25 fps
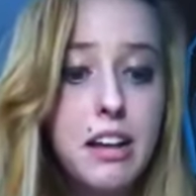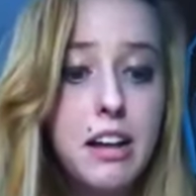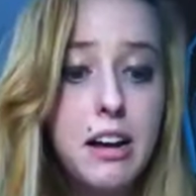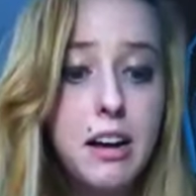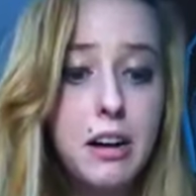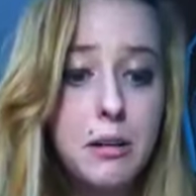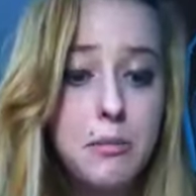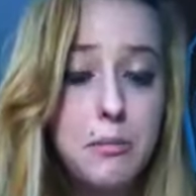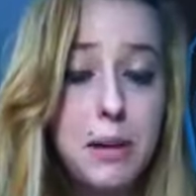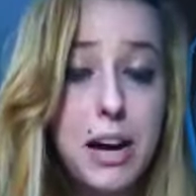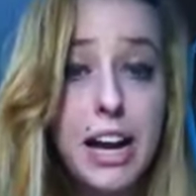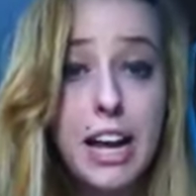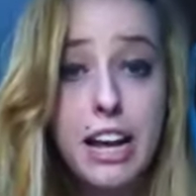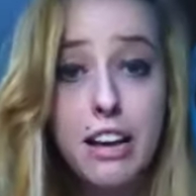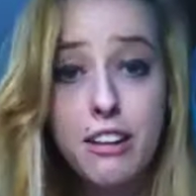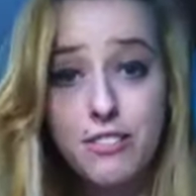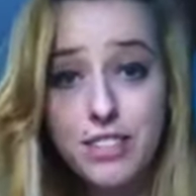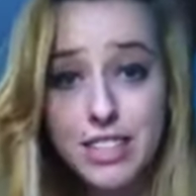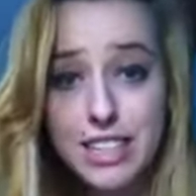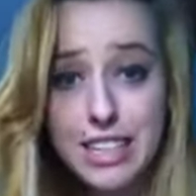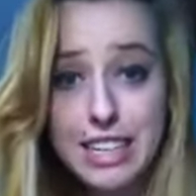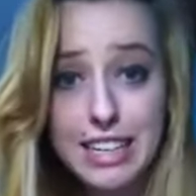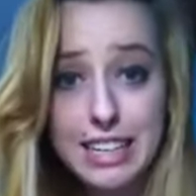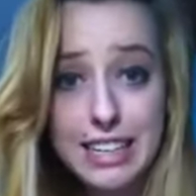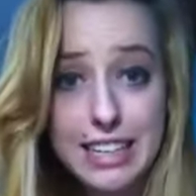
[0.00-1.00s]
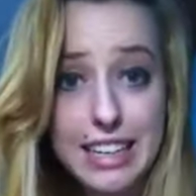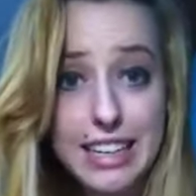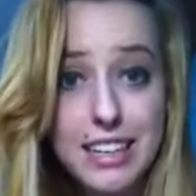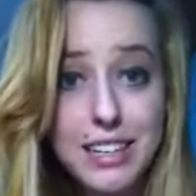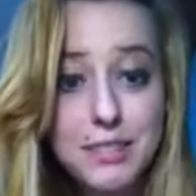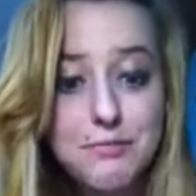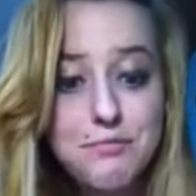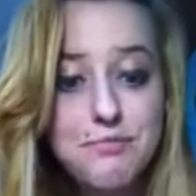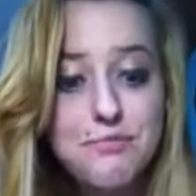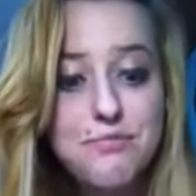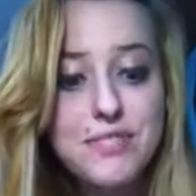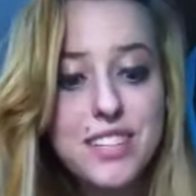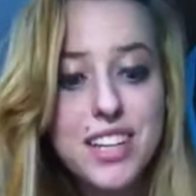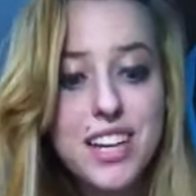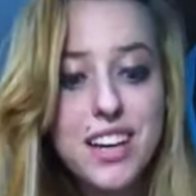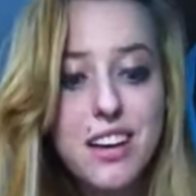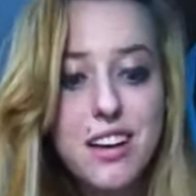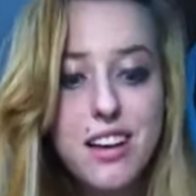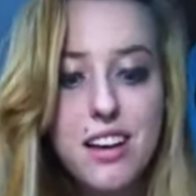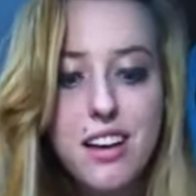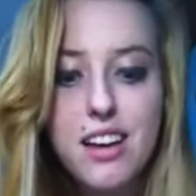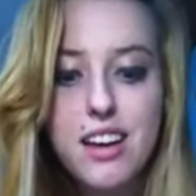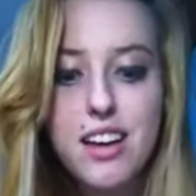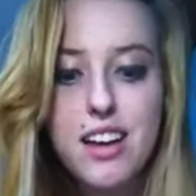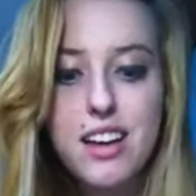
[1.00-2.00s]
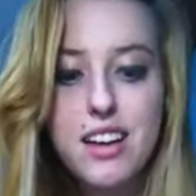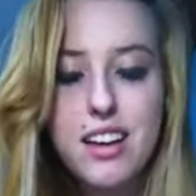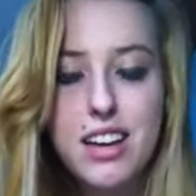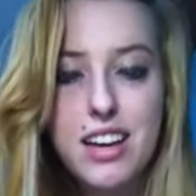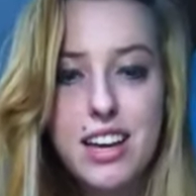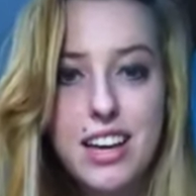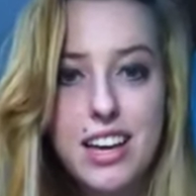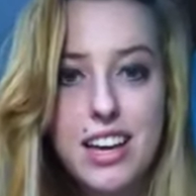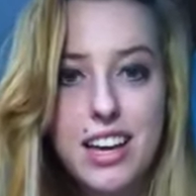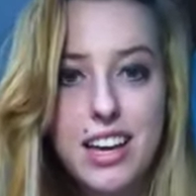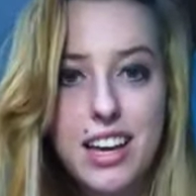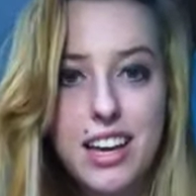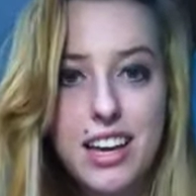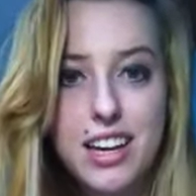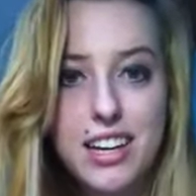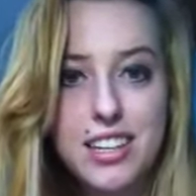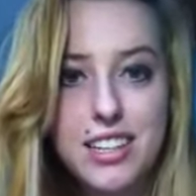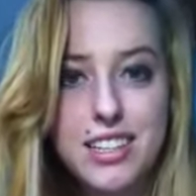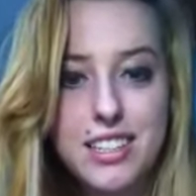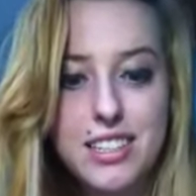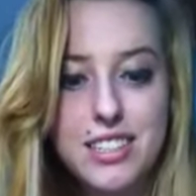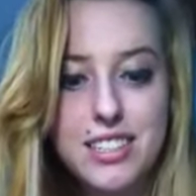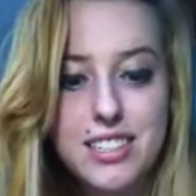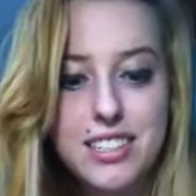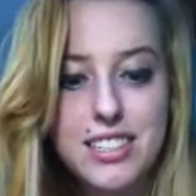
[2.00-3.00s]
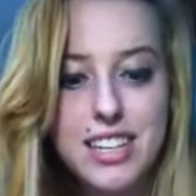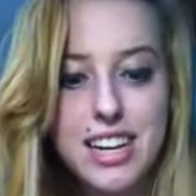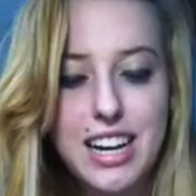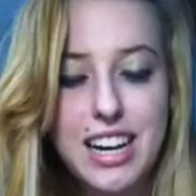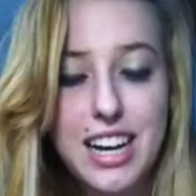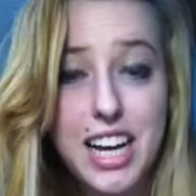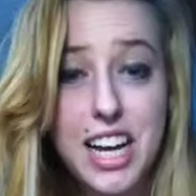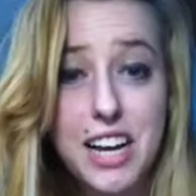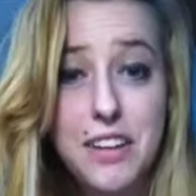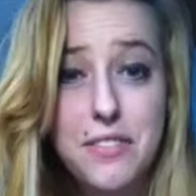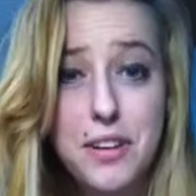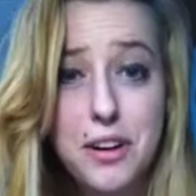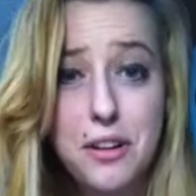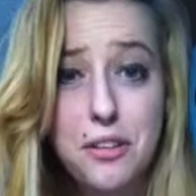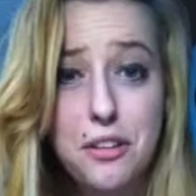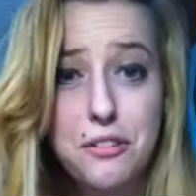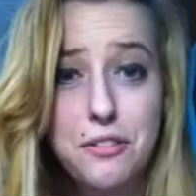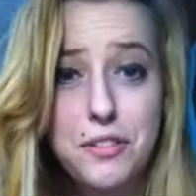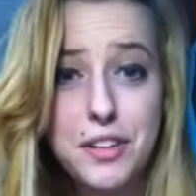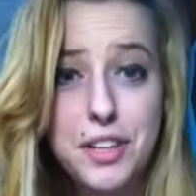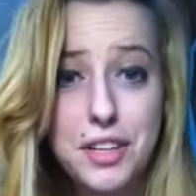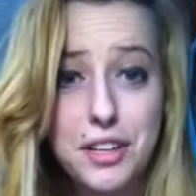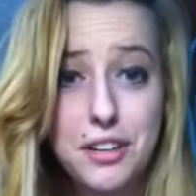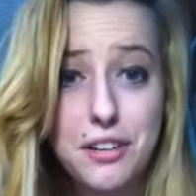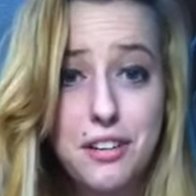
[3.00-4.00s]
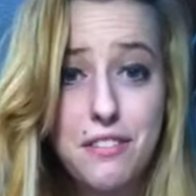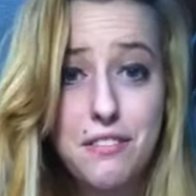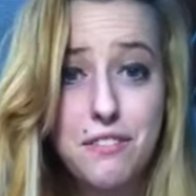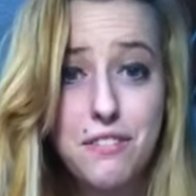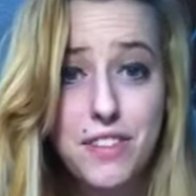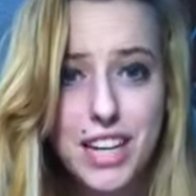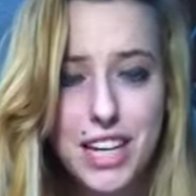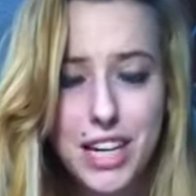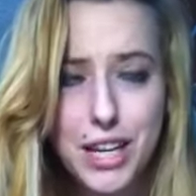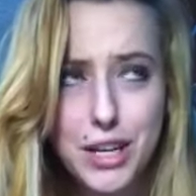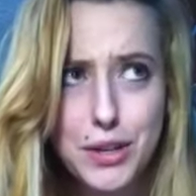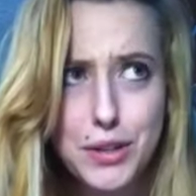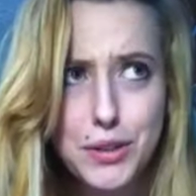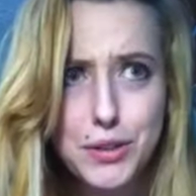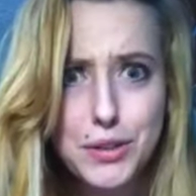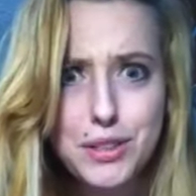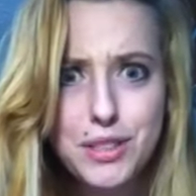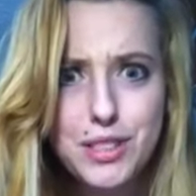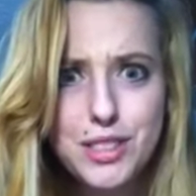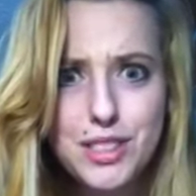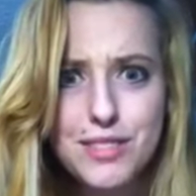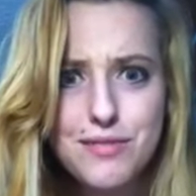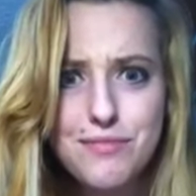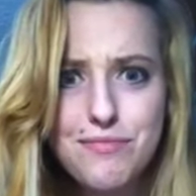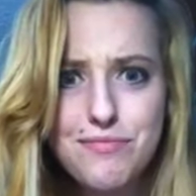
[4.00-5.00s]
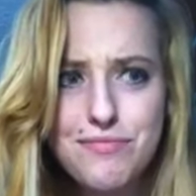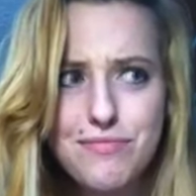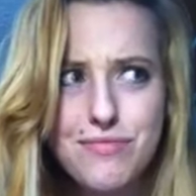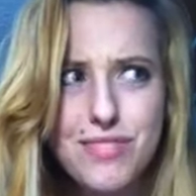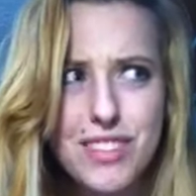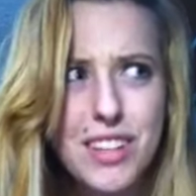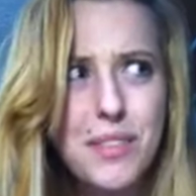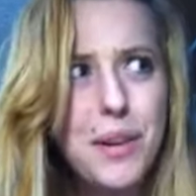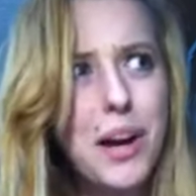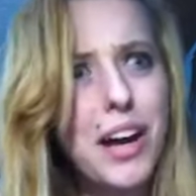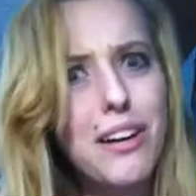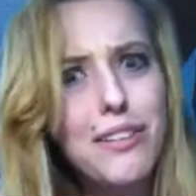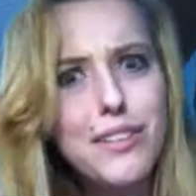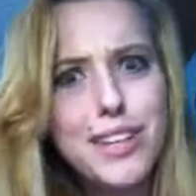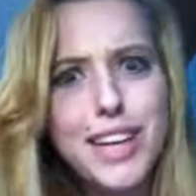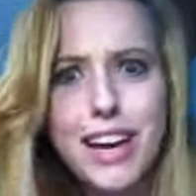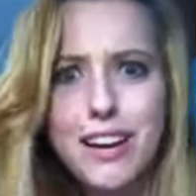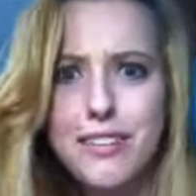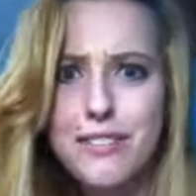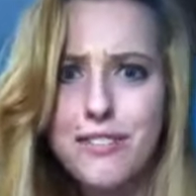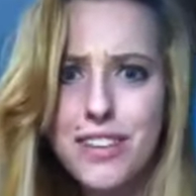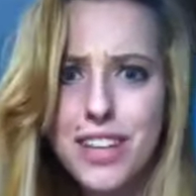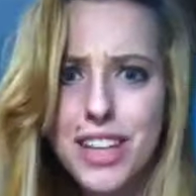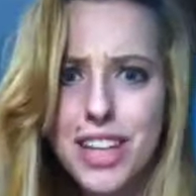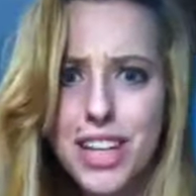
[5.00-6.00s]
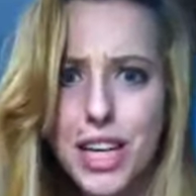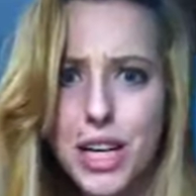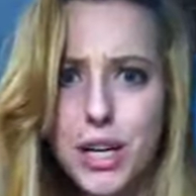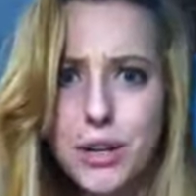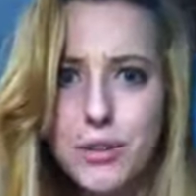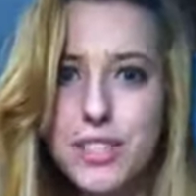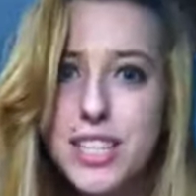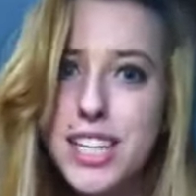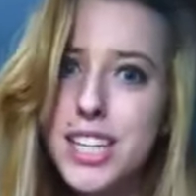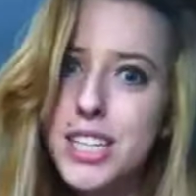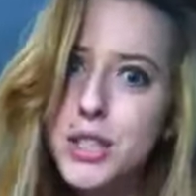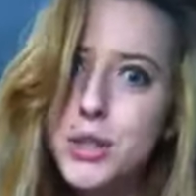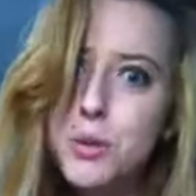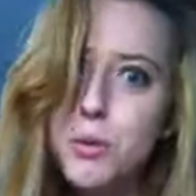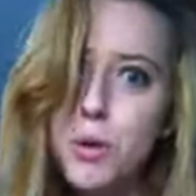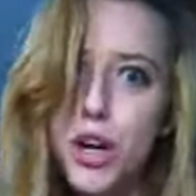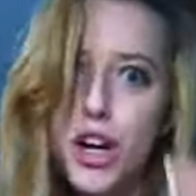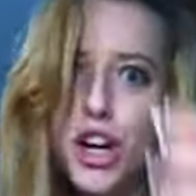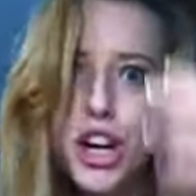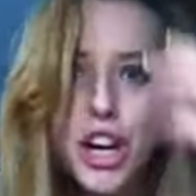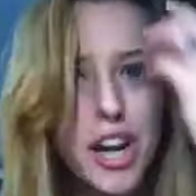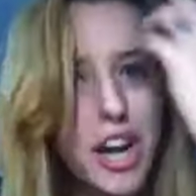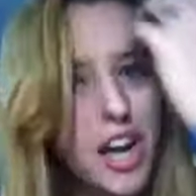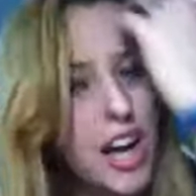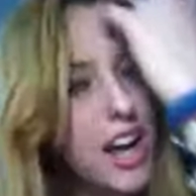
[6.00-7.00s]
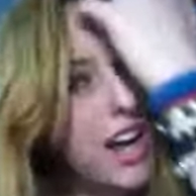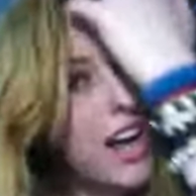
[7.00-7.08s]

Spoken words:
I have an innie. And I have other videos. Well, yeah, videos, that's a word.